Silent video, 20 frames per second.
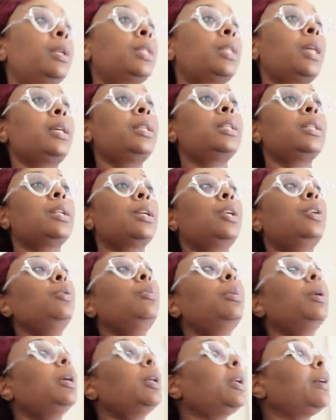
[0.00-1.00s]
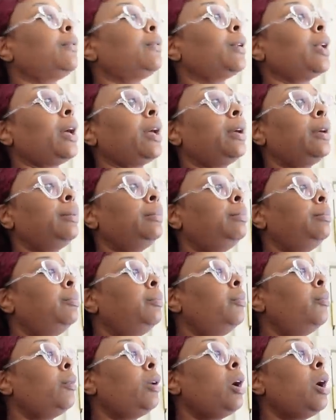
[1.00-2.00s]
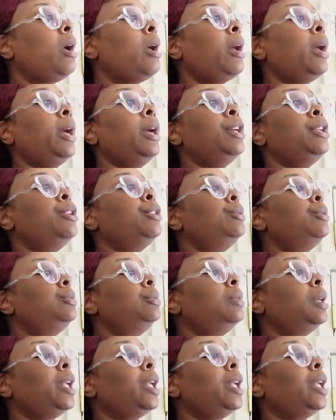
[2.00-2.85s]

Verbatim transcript: They send a coupon every day. and do.